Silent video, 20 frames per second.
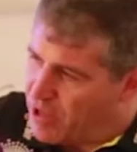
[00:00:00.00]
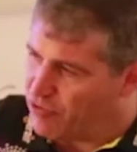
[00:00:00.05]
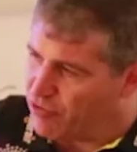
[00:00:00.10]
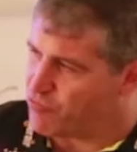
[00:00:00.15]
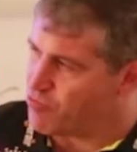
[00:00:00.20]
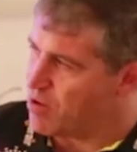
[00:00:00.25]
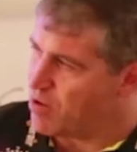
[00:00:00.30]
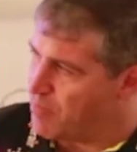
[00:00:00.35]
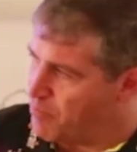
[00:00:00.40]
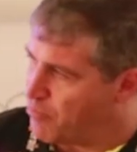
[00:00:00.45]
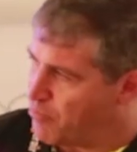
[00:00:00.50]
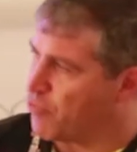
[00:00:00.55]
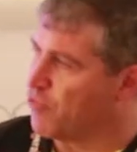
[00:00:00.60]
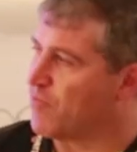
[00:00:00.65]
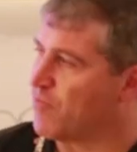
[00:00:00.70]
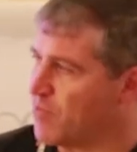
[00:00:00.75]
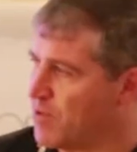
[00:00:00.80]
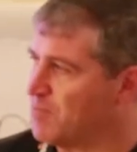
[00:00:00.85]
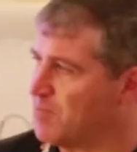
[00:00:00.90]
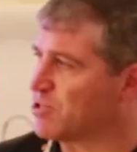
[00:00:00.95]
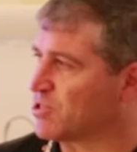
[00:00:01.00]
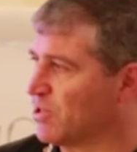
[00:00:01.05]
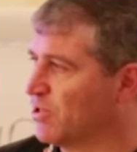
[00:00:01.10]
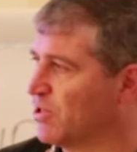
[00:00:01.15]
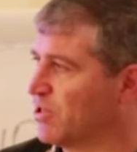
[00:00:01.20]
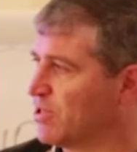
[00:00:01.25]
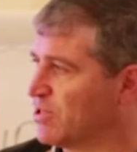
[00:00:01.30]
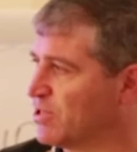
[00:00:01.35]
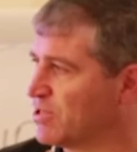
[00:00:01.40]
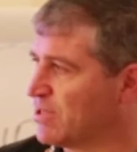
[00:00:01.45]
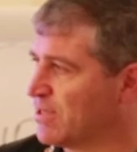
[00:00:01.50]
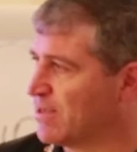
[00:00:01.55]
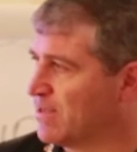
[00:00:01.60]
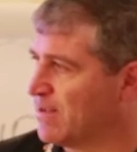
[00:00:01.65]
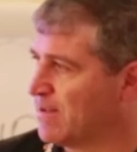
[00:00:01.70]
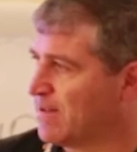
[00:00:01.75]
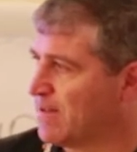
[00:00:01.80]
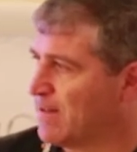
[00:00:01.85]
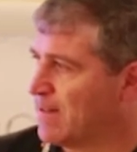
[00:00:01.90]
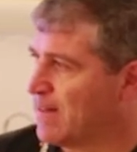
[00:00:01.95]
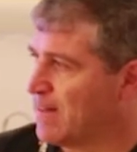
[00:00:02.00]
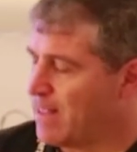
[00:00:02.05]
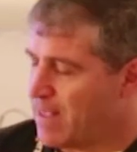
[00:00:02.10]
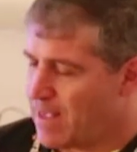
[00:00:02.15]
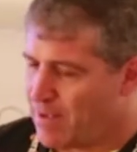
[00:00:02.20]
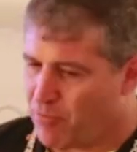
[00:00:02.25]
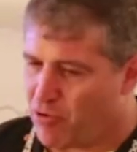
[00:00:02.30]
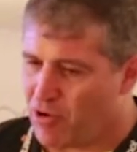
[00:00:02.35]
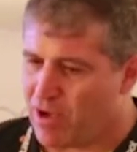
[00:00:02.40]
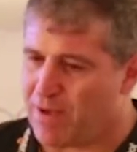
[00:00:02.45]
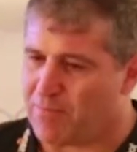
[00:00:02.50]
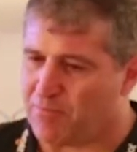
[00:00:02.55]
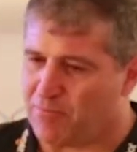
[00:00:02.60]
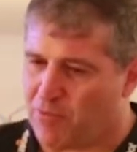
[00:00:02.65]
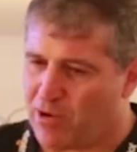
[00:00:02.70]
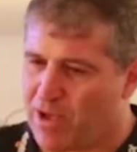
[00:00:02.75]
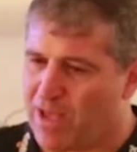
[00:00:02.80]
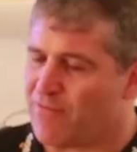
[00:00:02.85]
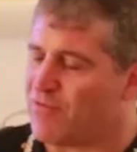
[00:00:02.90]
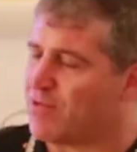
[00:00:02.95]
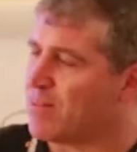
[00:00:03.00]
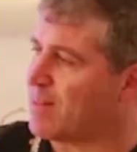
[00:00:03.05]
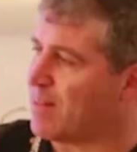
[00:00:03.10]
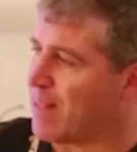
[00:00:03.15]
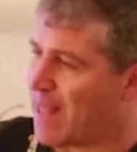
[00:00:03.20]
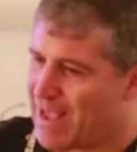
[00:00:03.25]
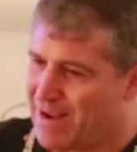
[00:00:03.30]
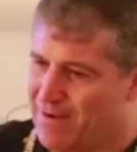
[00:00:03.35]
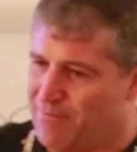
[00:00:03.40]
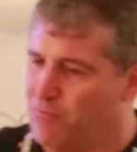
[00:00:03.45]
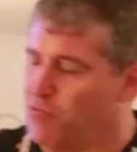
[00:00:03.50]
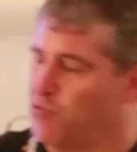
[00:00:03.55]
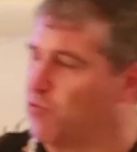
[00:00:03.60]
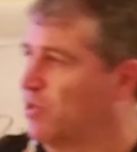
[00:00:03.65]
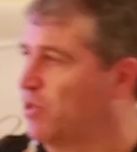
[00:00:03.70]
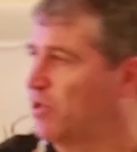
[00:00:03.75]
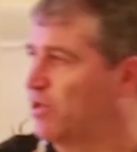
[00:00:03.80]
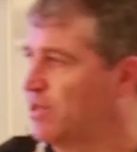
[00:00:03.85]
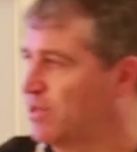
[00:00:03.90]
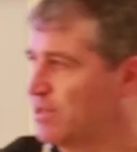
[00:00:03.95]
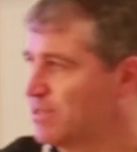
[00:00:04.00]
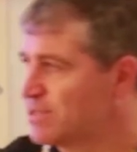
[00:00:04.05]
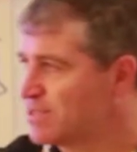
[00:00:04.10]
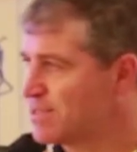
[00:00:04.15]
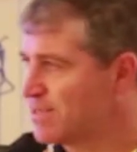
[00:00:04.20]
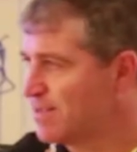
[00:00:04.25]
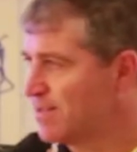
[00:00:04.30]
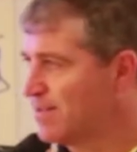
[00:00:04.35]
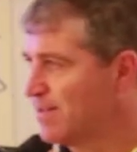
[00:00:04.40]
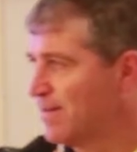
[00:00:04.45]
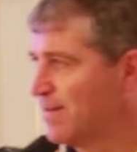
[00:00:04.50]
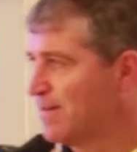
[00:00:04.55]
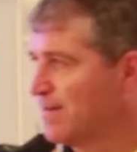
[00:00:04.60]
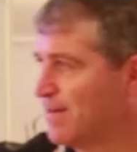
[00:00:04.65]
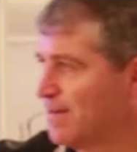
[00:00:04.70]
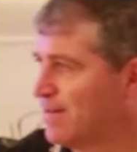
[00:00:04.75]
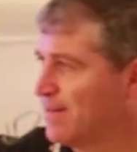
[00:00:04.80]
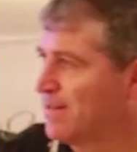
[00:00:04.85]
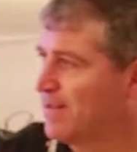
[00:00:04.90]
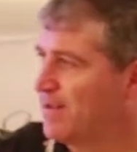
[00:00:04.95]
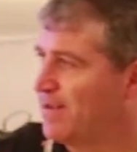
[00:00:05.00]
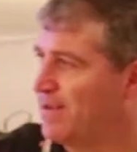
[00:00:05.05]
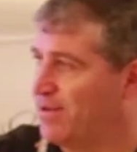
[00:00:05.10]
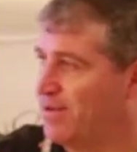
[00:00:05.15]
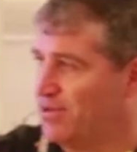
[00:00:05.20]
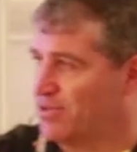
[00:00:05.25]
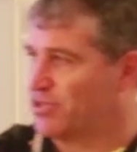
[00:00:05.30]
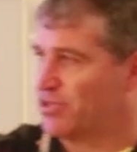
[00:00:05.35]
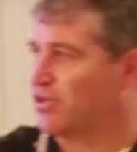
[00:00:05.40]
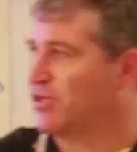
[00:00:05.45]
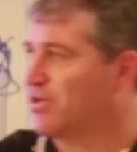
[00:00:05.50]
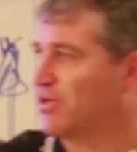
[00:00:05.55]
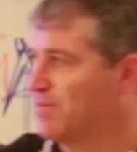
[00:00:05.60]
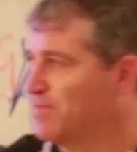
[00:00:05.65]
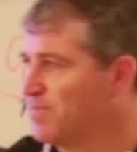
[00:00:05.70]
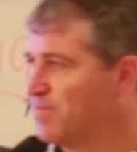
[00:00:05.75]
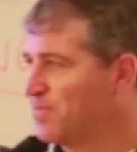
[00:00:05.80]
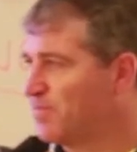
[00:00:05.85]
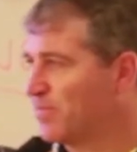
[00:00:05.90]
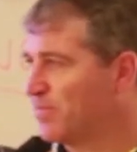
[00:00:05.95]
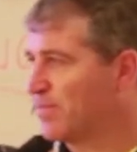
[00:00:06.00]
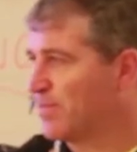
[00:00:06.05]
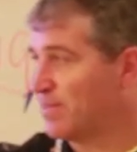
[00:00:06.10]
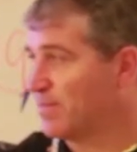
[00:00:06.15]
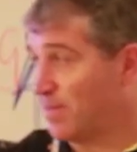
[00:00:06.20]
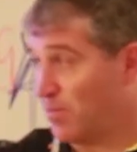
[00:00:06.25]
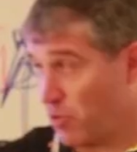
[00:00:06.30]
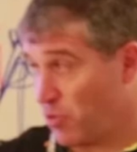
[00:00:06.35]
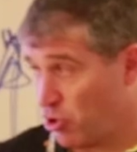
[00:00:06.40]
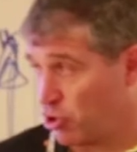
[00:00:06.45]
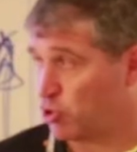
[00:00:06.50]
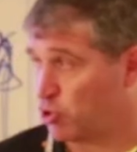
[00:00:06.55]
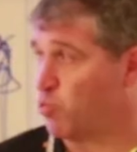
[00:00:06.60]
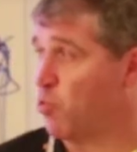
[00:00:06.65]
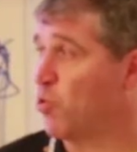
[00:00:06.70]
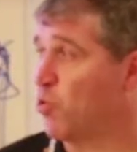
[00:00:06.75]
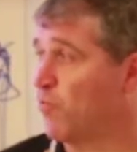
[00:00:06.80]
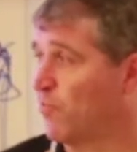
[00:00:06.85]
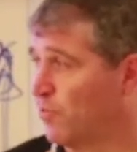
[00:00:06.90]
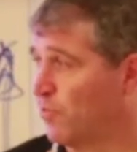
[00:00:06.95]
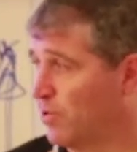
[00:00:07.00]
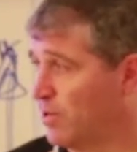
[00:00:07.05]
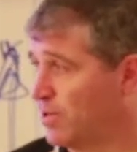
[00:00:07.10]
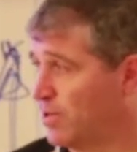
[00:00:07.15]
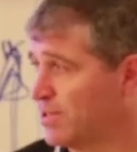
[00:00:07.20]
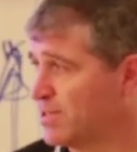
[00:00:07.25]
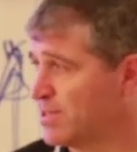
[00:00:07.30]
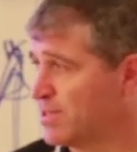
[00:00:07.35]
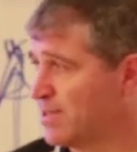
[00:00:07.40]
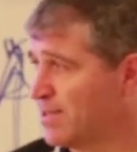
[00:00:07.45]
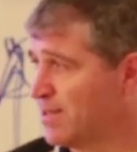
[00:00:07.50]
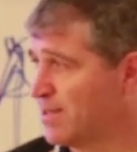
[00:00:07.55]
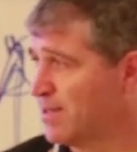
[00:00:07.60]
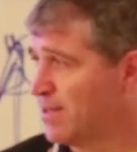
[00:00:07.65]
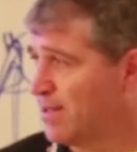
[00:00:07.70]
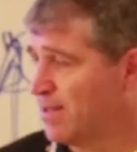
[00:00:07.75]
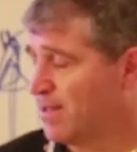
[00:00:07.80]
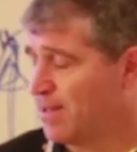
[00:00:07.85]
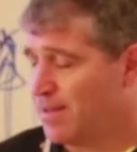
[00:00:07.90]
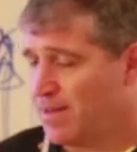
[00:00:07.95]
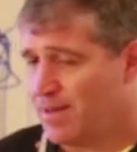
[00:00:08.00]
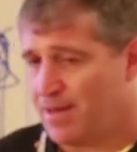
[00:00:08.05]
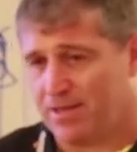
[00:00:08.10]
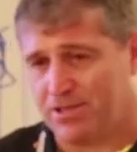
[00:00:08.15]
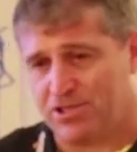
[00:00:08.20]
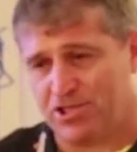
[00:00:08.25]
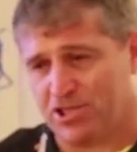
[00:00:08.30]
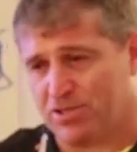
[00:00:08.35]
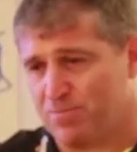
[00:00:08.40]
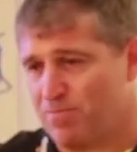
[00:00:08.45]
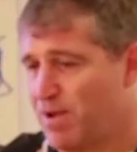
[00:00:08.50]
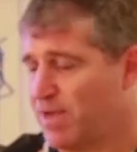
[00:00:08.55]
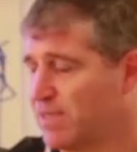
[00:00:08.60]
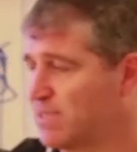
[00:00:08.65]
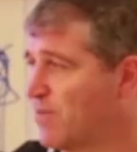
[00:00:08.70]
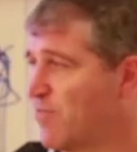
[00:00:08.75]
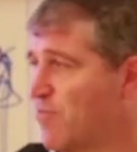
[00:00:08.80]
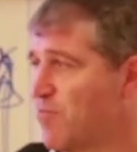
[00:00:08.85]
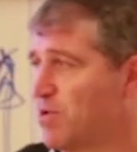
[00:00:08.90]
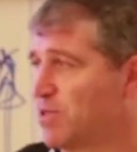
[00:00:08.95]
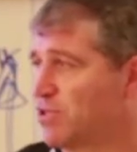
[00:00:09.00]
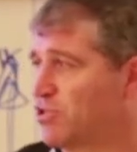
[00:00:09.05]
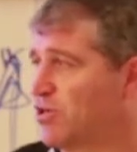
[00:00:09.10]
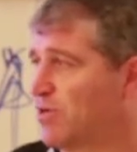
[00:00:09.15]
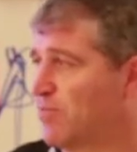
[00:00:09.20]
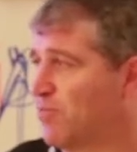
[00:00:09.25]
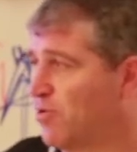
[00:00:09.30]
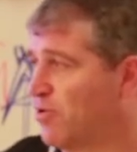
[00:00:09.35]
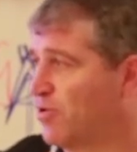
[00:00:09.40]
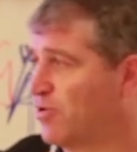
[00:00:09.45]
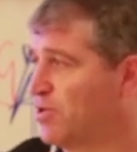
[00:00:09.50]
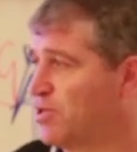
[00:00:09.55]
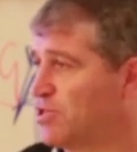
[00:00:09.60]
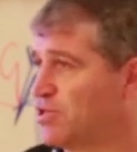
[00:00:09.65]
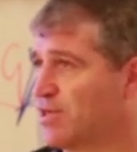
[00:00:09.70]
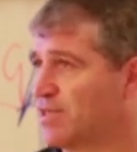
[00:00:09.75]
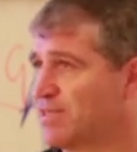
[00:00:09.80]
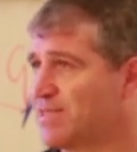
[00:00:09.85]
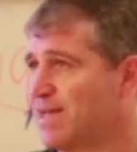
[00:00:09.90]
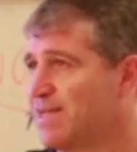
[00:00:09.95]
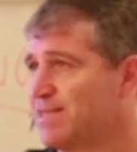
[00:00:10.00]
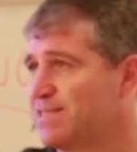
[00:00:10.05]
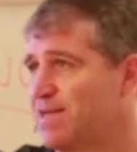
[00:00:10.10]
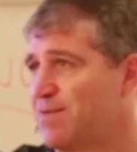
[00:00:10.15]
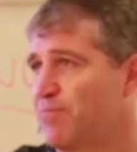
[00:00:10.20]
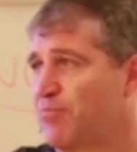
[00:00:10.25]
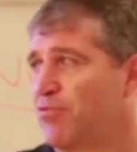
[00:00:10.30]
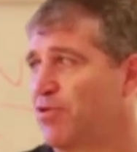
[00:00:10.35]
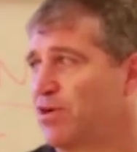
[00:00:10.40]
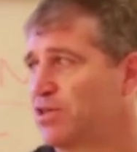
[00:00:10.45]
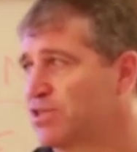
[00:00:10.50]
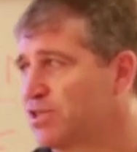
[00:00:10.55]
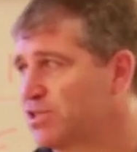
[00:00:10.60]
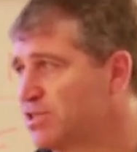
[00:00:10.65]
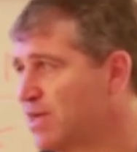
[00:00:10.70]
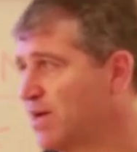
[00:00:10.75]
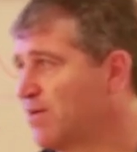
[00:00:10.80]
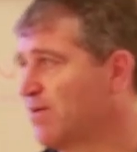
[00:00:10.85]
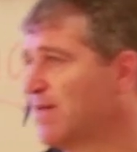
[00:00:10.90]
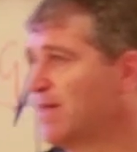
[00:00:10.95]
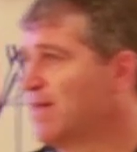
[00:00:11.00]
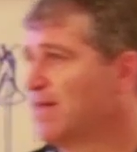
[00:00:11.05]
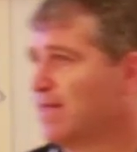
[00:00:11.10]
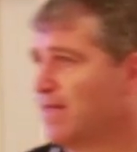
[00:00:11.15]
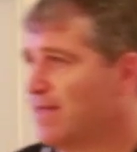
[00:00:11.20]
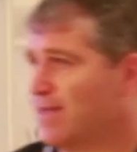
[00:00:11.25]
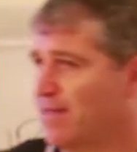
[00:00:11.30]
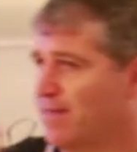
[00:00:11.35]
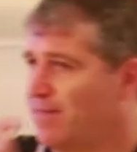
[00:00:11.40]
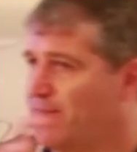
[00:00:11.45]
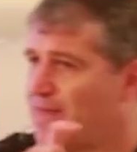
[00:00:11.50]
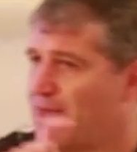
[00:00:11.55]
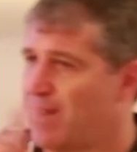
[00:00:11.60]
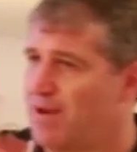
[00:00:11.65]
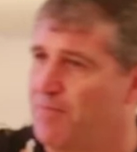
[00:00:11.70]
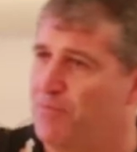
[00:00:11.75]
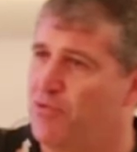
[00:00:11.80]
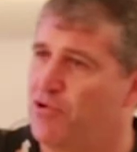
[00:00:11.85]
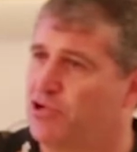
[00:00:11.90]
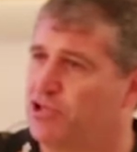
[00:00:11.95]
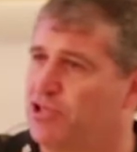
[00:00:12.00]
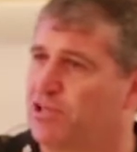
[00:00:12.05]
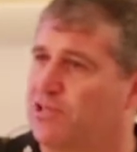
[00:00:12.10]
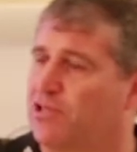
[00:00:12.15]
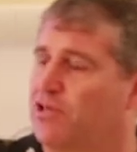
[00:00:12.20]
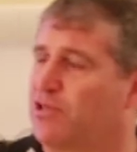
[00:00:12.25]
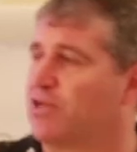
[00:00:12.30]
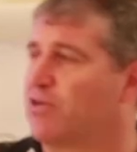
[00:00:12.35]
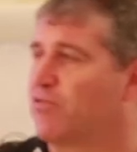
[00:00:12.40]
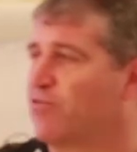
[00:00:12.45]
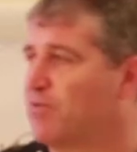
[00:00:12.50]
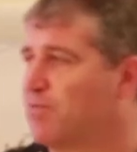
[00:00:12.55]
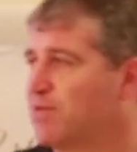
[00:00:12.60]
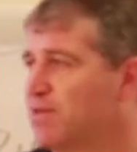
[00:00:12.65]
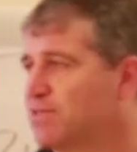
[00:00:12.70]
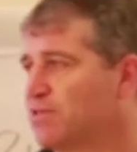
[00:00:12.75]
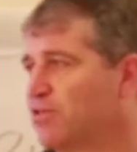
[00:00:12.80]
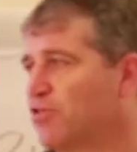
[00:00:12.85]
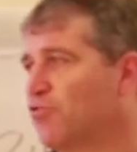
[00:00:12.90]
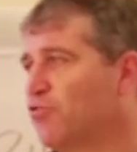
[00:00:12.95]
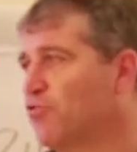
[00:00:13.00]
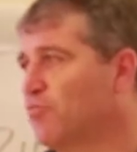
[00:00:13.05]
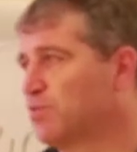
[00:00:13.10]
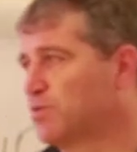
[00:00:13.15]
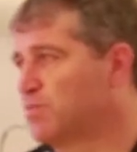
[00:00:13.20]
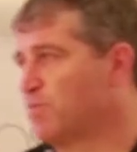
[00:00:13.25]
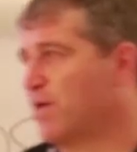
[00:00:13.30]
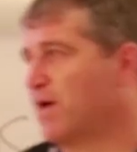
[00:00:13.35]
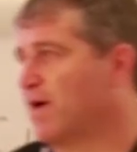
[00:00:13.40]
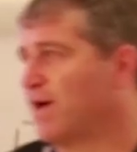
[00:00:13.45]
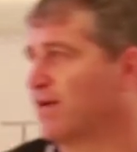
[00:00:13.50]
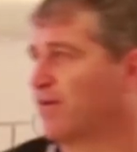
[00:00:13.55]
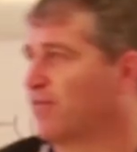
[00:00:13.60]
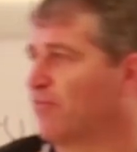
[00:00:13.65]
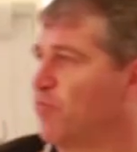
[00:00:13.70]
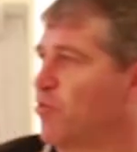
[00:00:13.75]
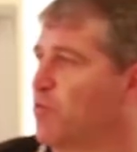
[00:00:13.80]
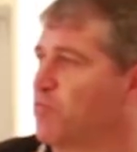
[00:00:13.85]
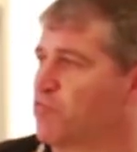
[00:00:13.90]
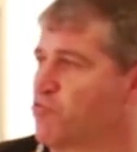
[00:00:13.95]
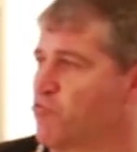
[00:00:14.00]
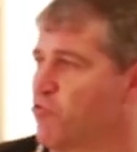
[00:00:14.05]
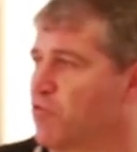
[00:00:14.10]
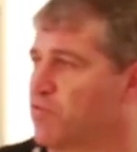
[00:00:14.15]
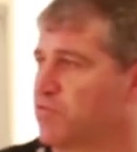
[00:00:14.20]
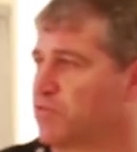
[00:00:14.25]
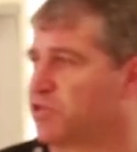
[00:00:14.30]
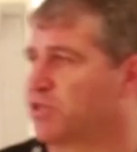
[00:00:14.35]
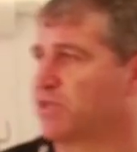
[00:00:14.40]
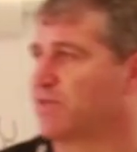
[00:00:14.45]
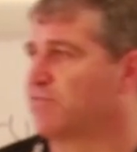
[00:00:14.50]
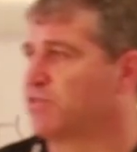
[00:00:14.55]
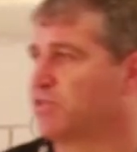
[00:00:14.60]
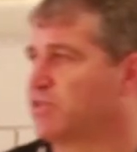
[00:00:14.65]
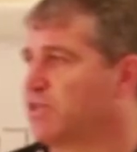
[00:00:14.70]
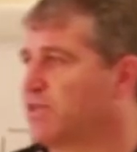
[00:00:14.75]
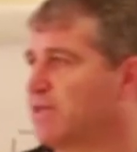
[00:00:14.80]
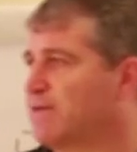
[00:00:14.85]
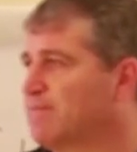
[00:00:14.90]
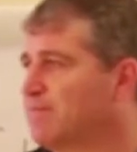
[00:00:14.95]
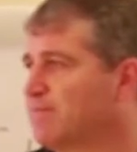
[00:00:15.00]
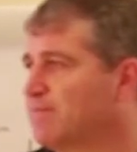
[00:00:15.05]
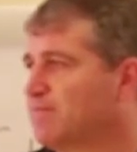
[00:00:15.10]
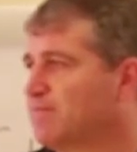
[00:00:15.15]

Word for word: in, improving them as leaders. And by, happen, by having eight more leaders in a team, we've got 12 leaders, it just makes everyone's job a lot easier and takes that pressure. So that emerging leading group is an enormous part of what we're trying to achieve this year.